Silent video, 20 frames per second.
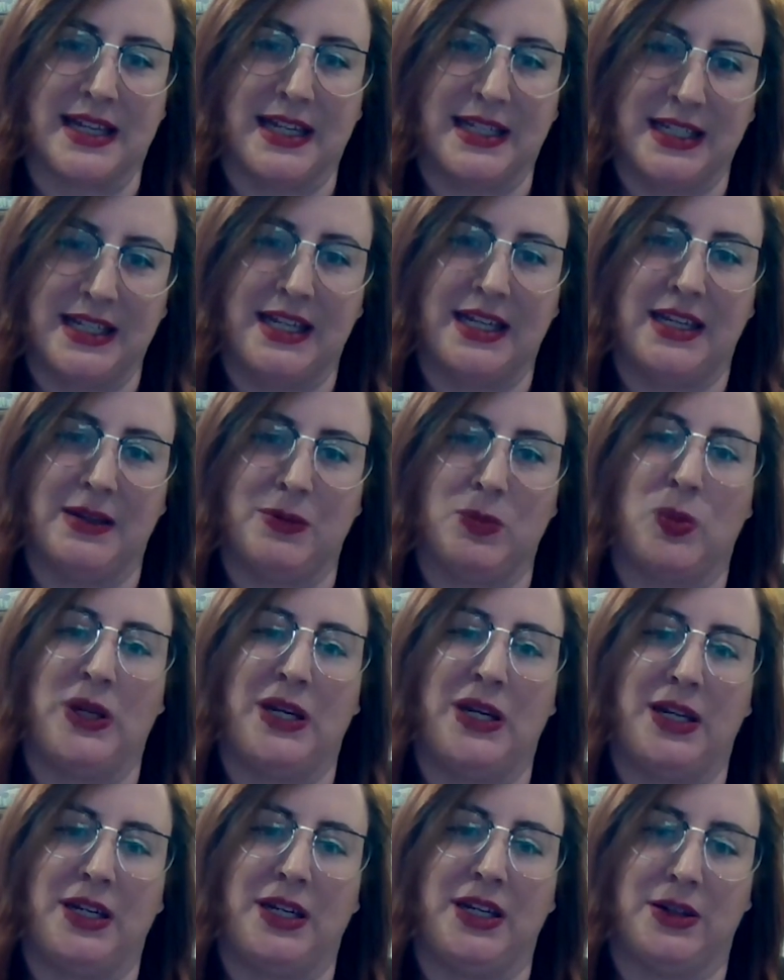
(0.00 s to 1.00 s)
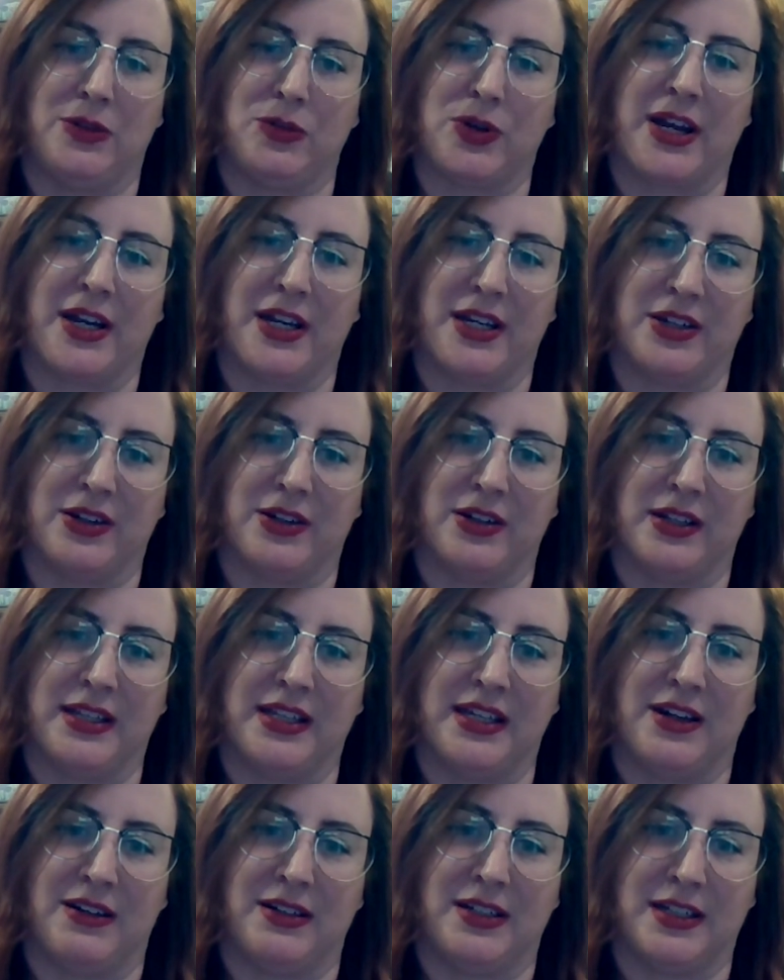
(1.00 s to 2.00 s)
And then we, you know, kind of turned the
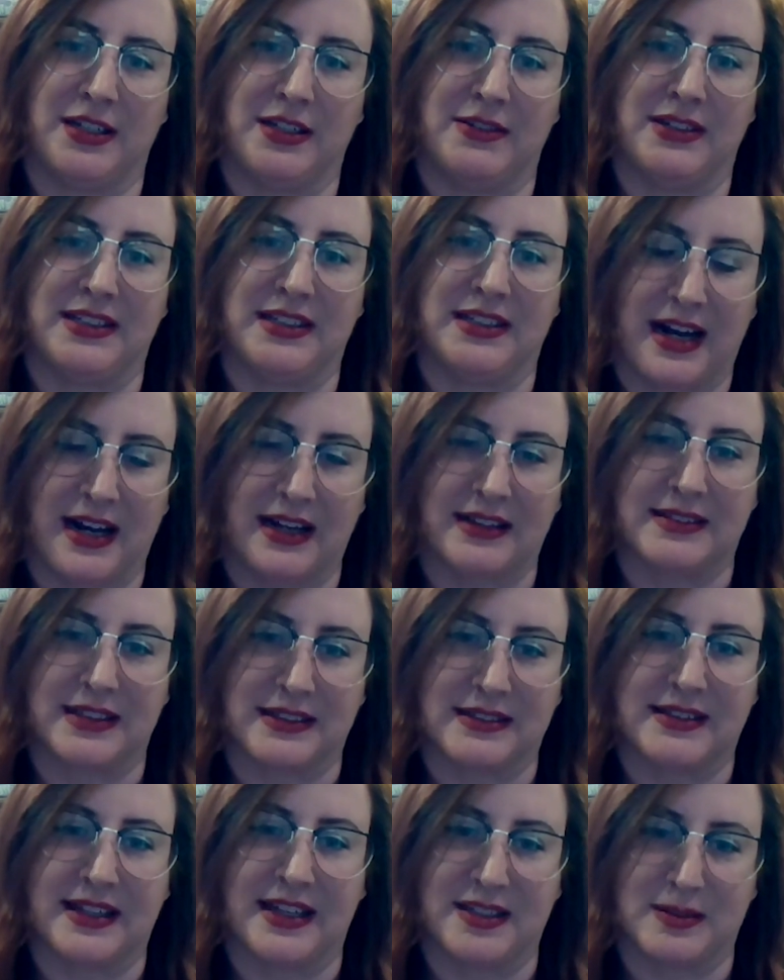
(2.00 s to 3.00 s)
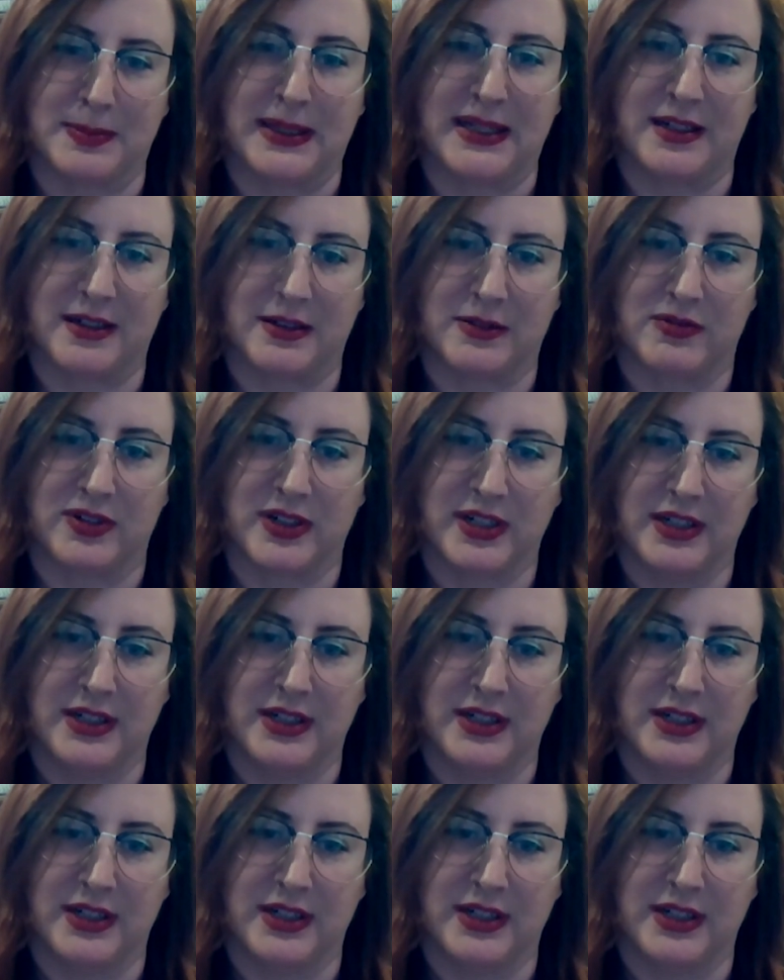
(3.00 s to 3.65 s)
internet into a toxic cesspit of,